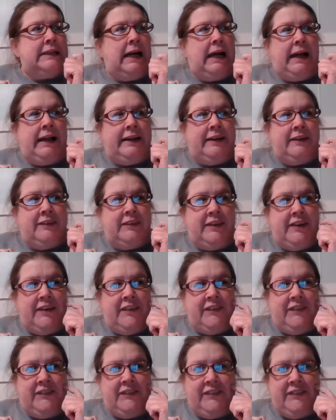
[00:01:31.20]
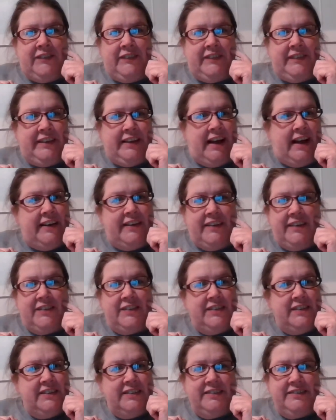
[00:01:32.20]
I don't know. God
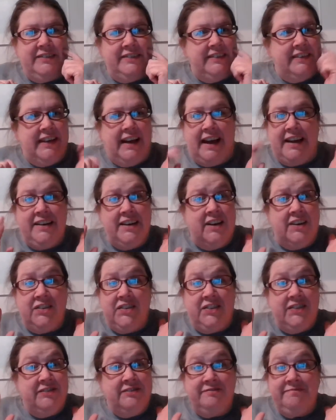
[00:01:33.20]
knows. God knows.